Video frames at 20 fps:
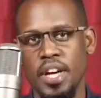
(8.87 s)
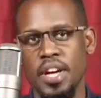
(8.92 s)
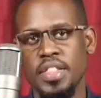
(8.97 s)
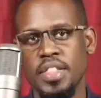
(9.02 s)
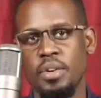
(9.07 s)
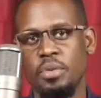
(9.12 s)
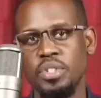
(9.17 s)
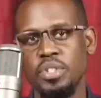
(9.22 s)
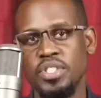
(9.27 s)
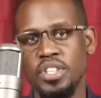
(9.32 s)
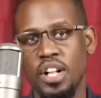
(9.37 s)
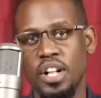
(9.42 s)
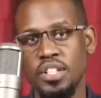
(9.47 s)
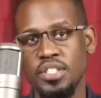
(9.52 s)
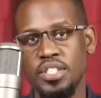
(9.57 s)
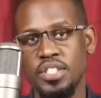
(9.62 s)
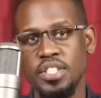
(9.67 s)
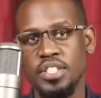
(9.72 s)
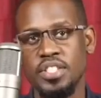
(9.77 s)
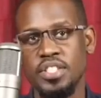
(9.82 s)
The
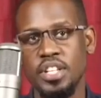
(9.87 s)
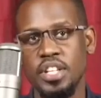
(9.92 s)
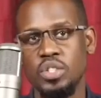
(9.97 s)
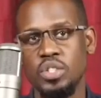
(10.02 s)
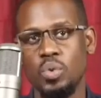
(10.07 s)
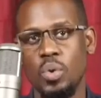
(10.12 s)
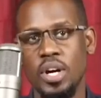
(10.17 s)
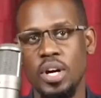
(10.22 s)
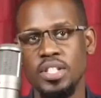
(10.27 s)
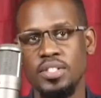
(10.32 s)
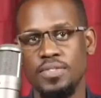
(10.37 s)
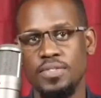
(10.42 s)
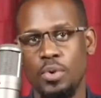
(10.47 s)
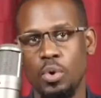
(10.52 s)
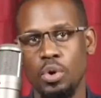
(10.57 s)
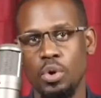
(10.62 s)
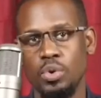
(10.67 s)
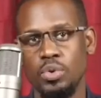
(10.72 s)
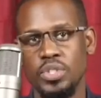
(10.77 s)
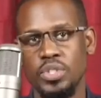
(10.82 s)
results in the Senate were as
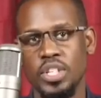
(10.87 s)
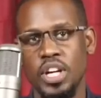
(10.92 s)
follows.